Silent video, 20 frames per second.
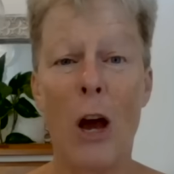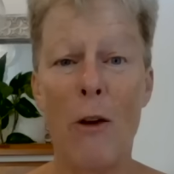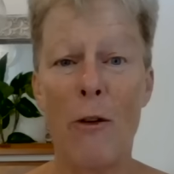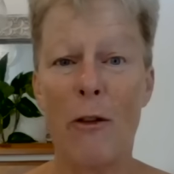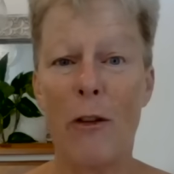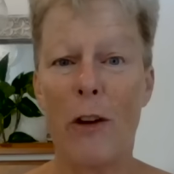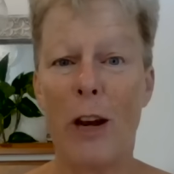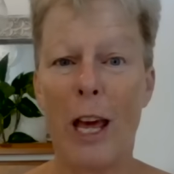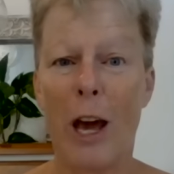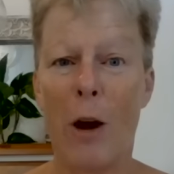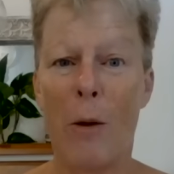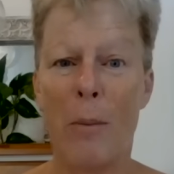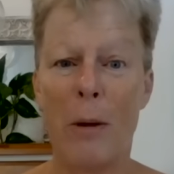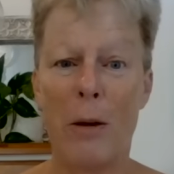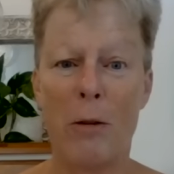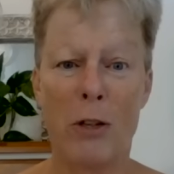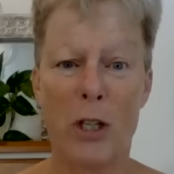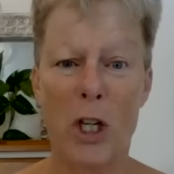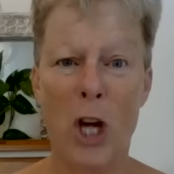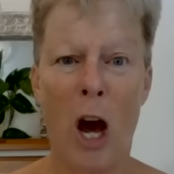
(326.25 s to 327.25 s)
Hopefully, I'll
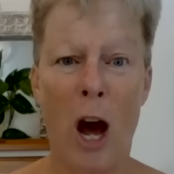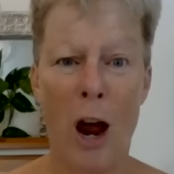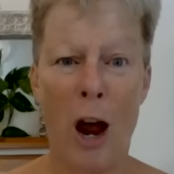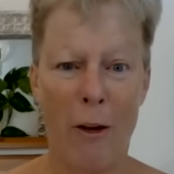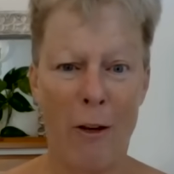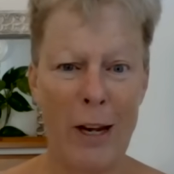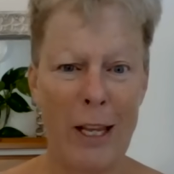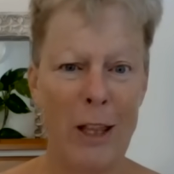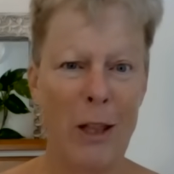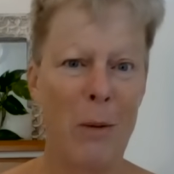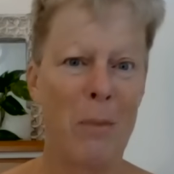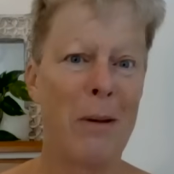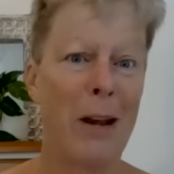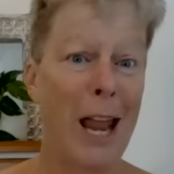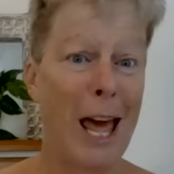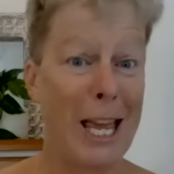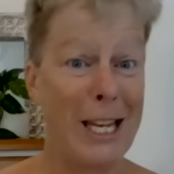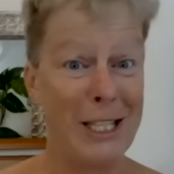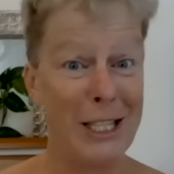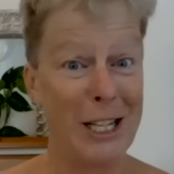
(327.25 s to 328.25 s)
be retiring them
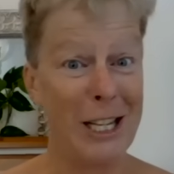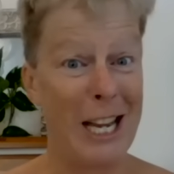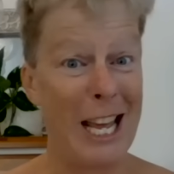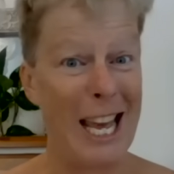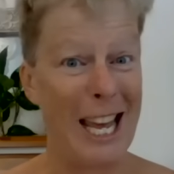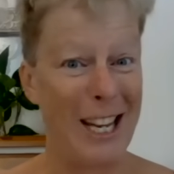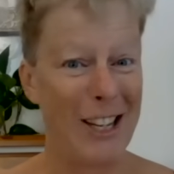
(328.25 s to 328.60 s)
later